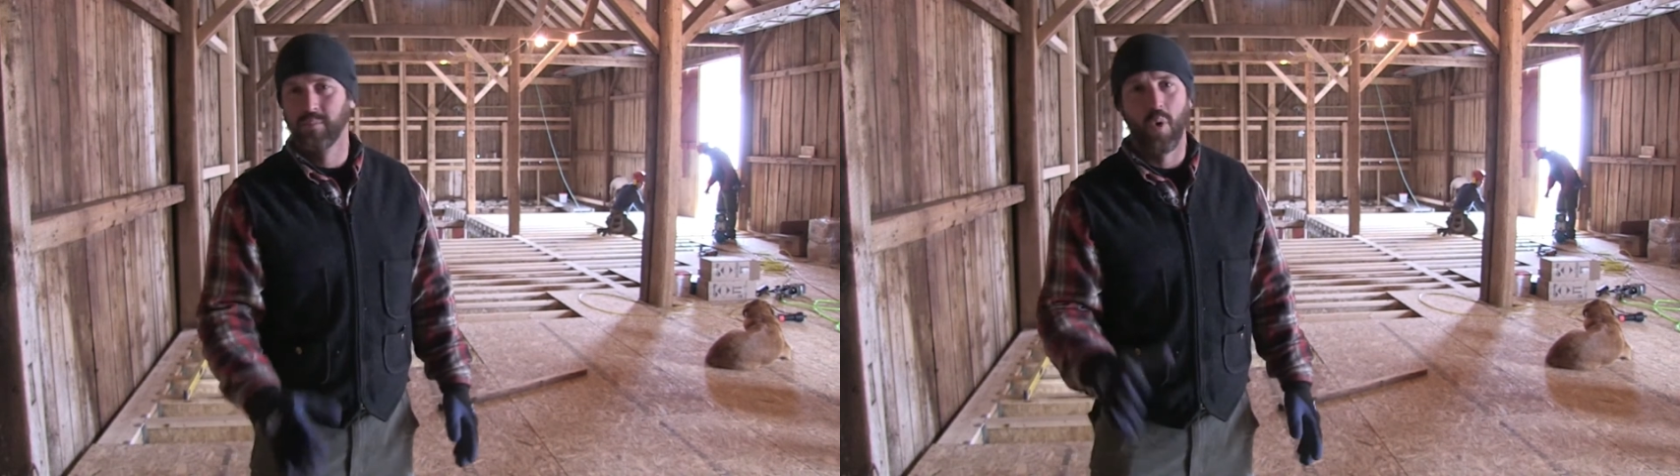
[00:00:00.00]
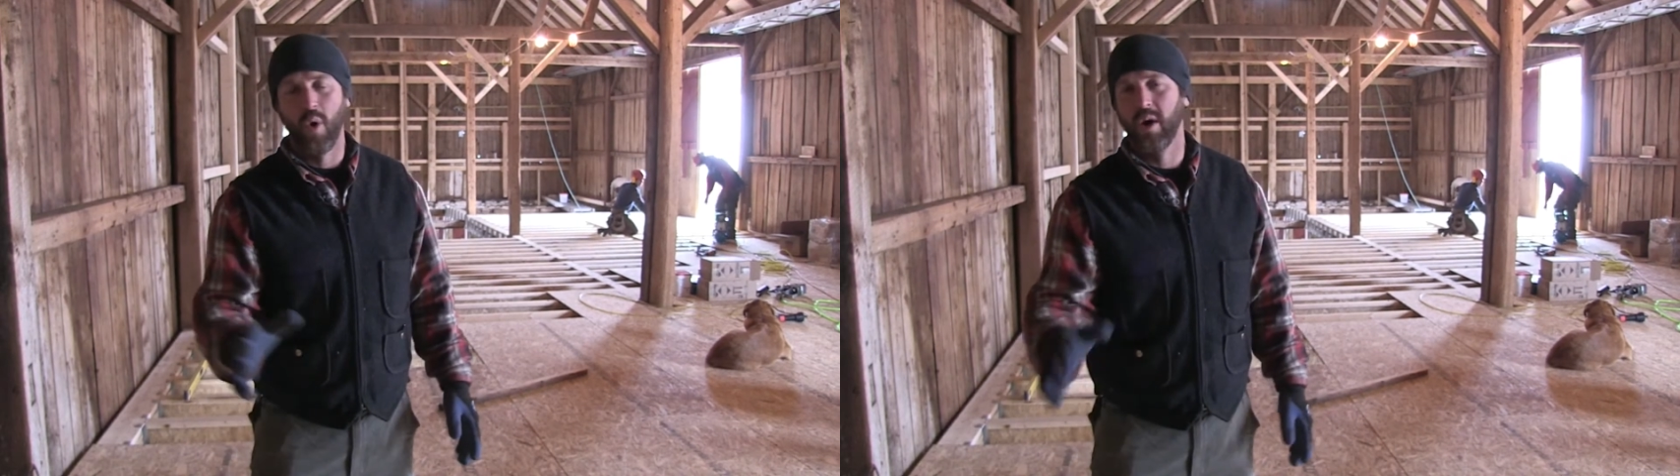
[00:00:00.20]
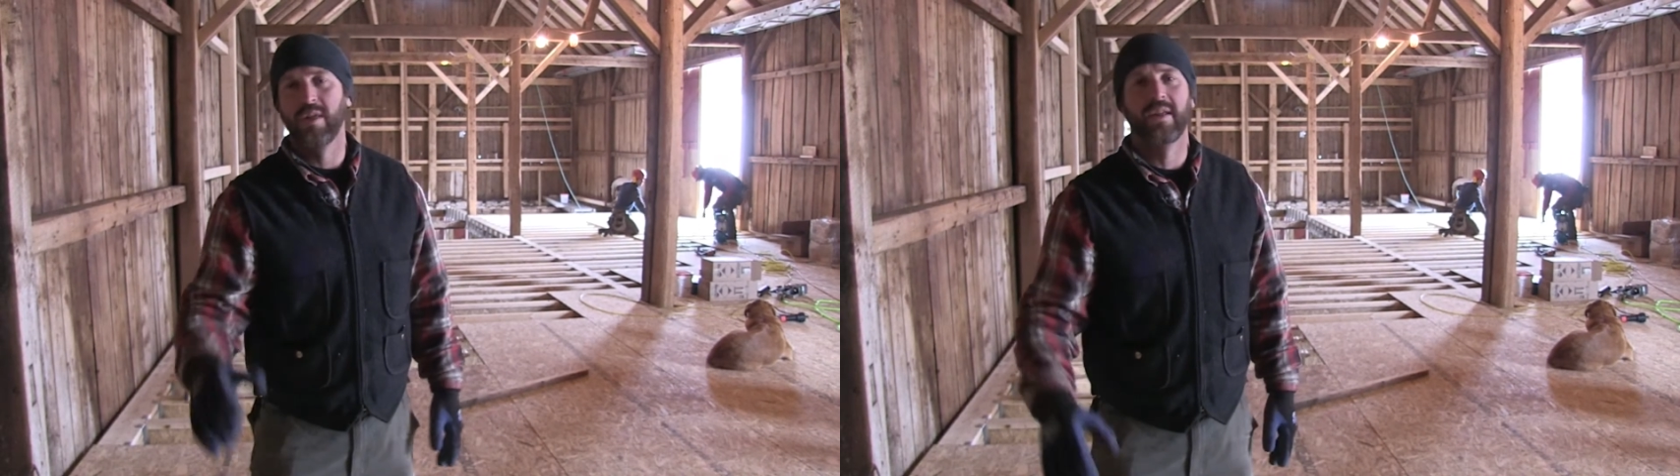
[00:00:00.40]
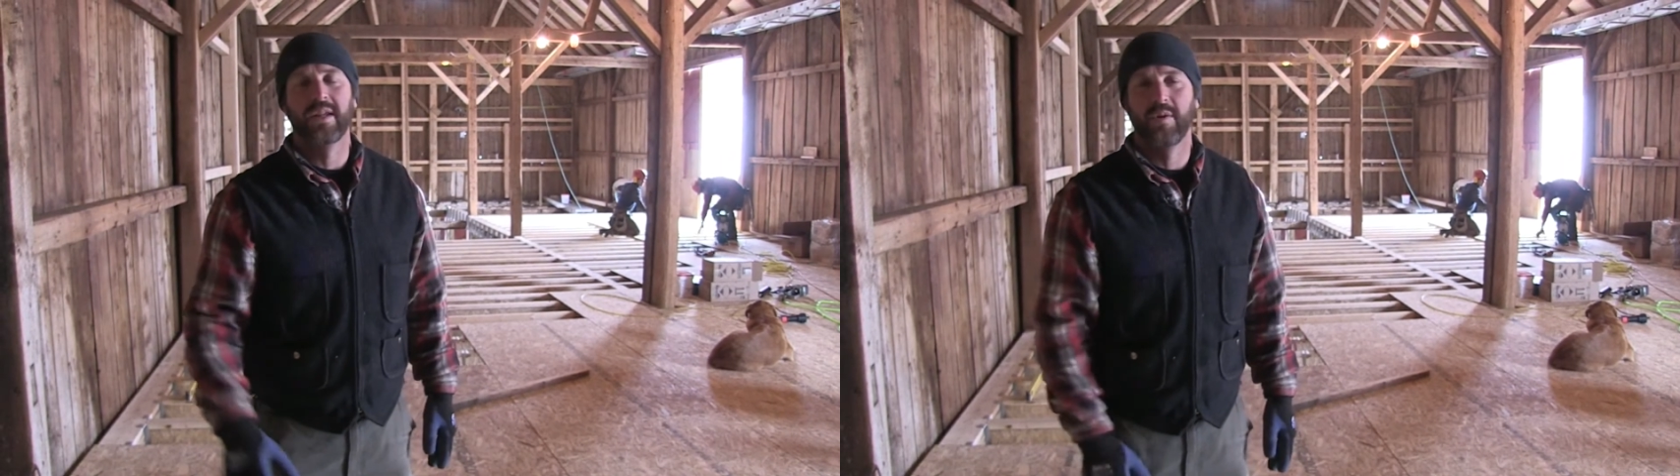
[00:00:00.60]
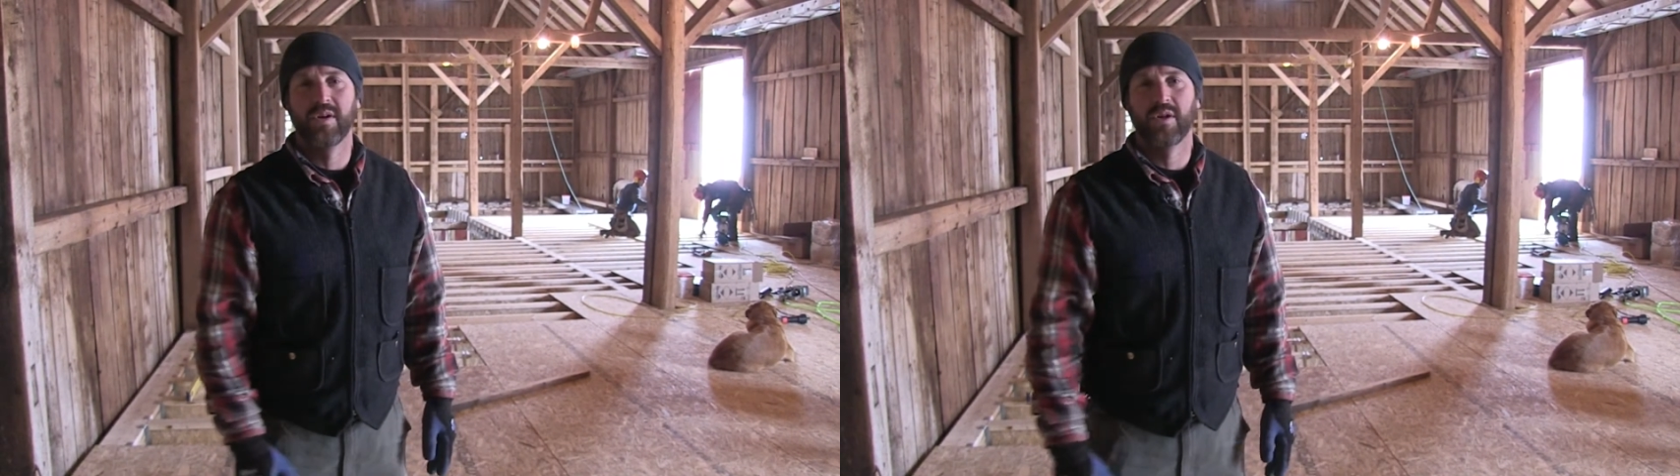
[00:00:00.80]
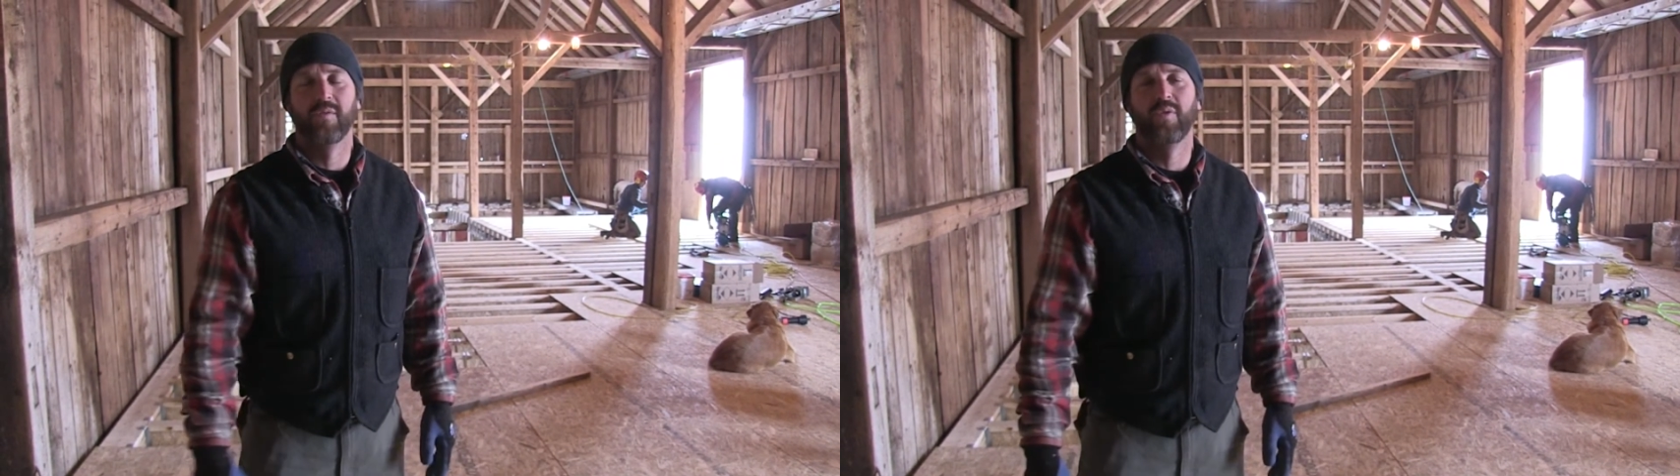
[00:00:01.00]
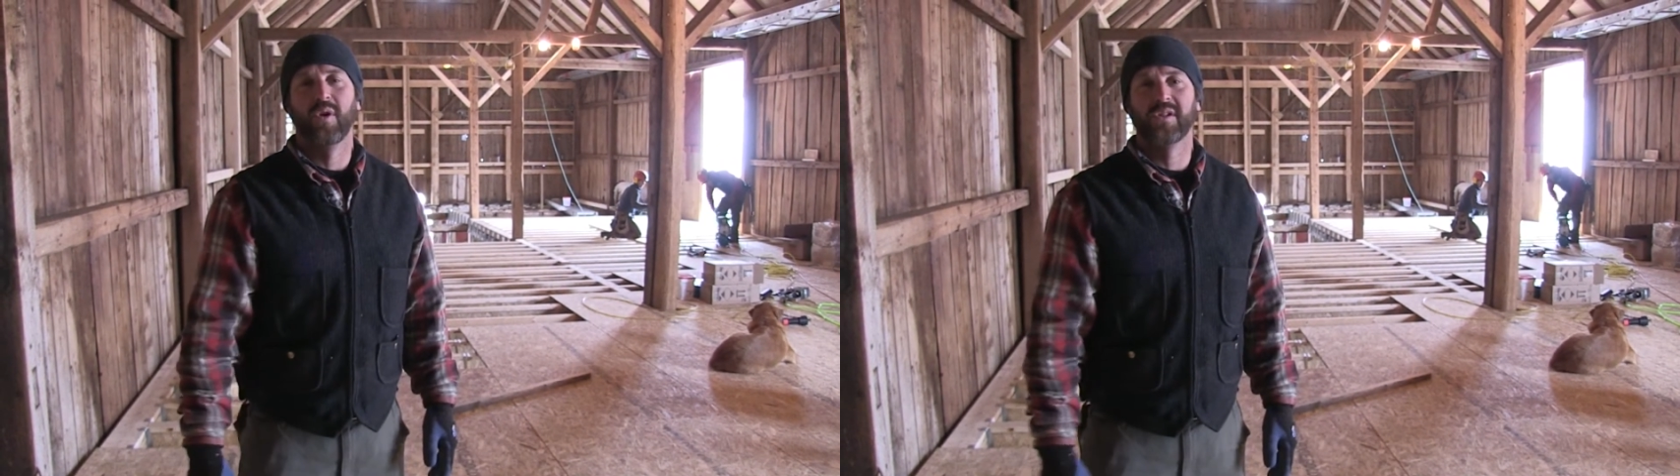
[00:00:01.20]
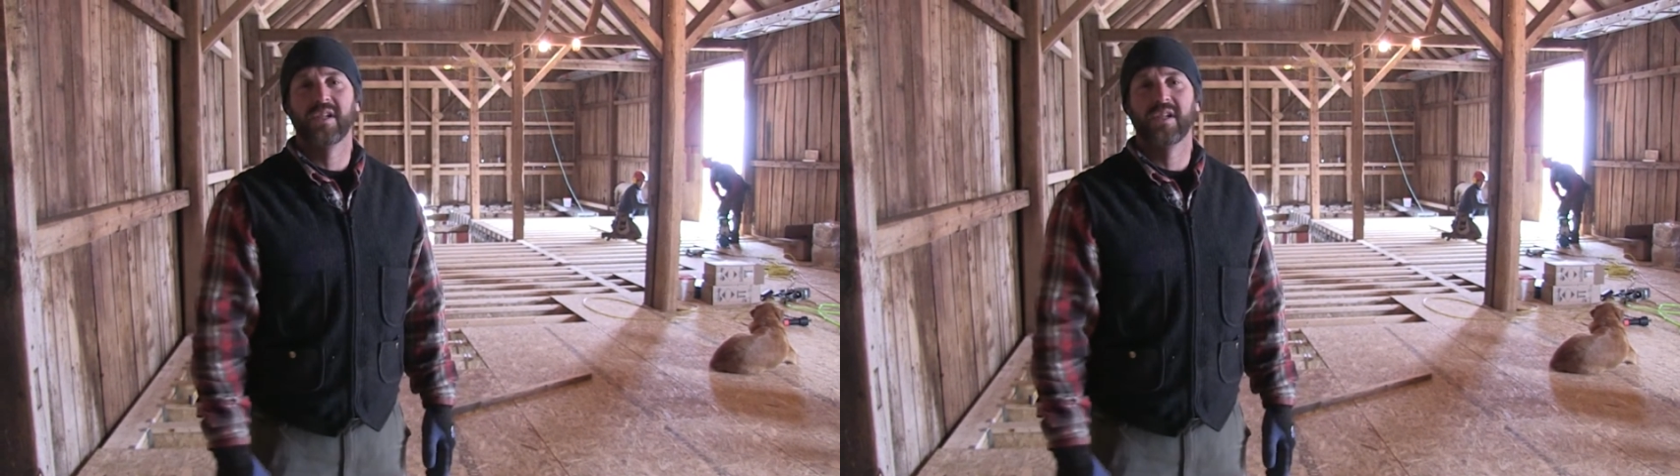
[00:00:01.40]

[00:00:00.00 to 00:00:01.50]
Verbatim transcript: more than the original floor